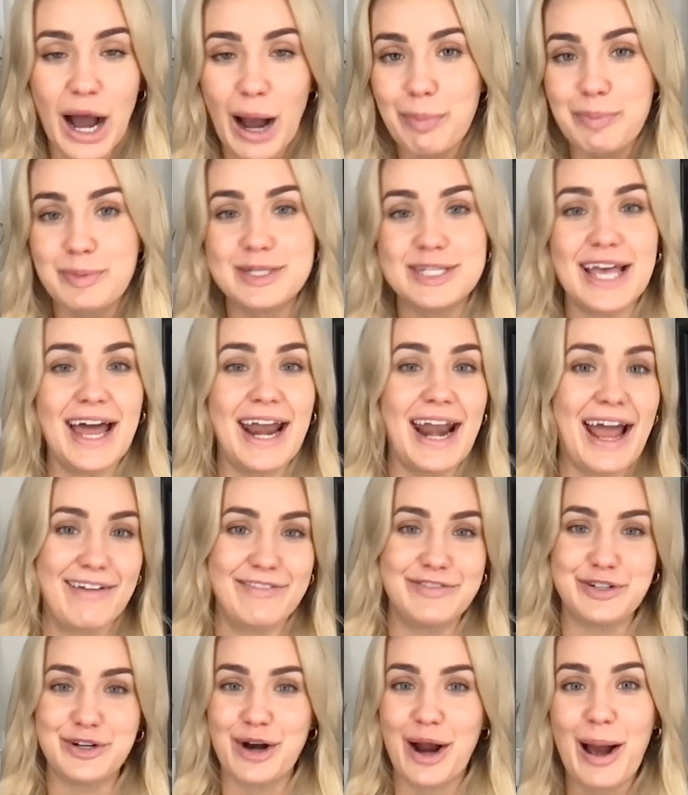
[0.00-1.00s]
upset
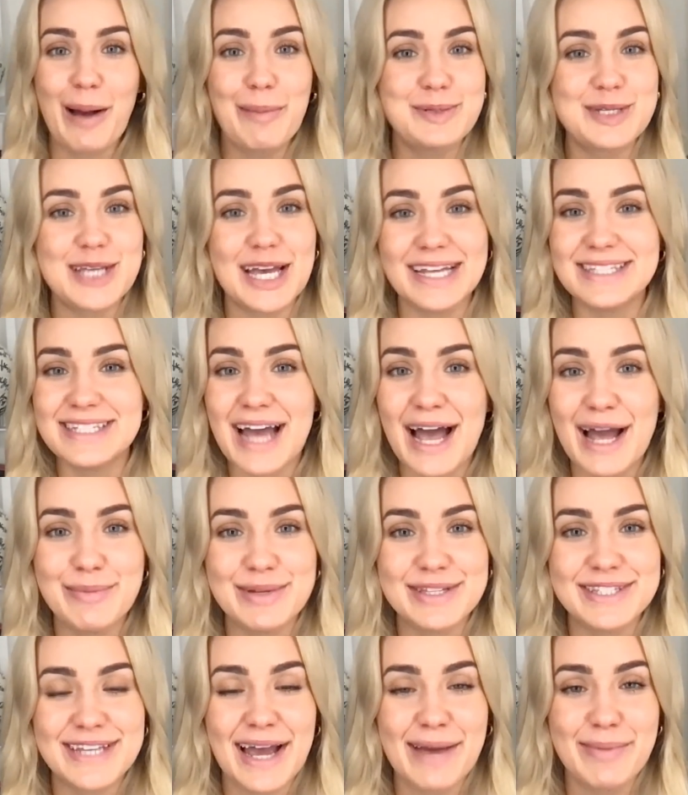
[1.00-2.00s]
after upset time
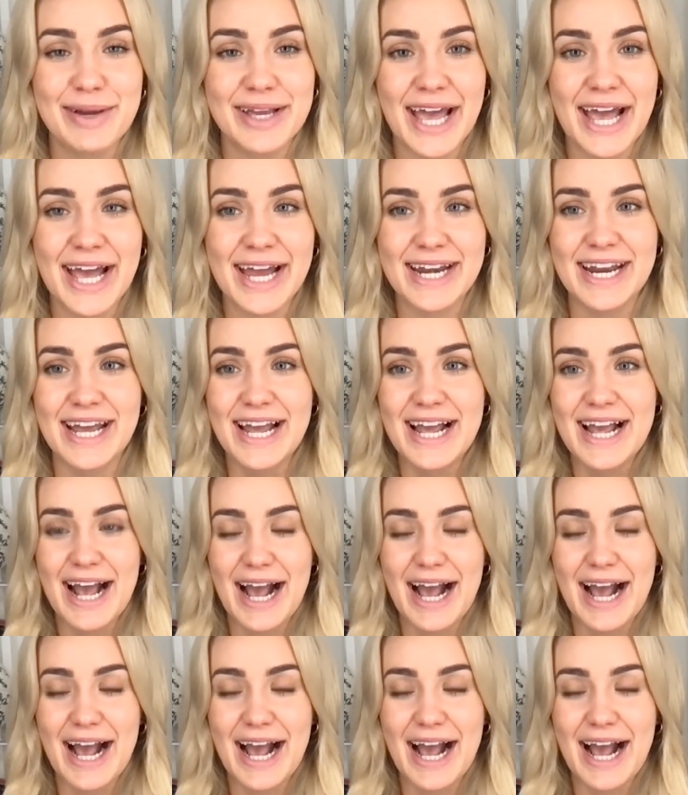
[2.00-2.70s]
and time again,